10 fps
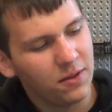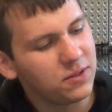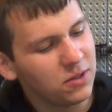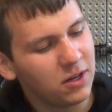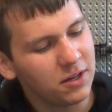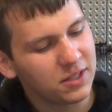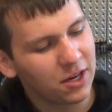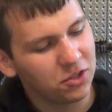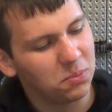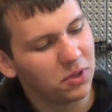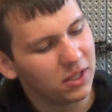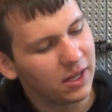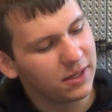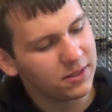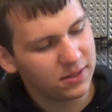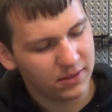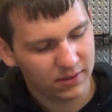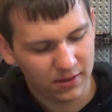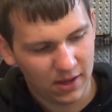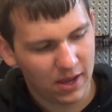This unit is actually pretty nice,
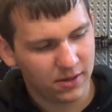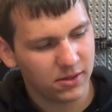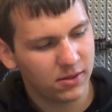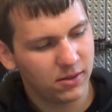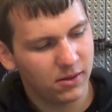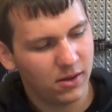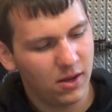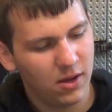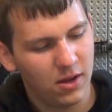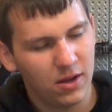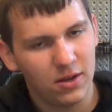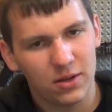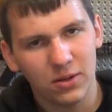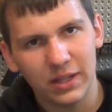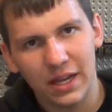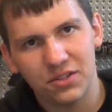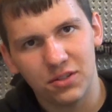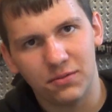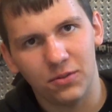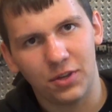and it'll last
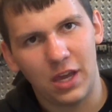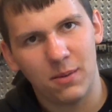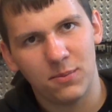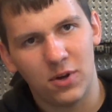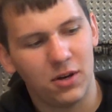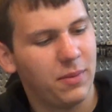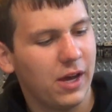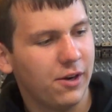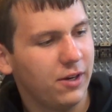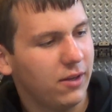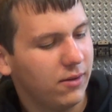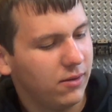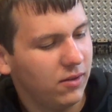you a full game on a battery.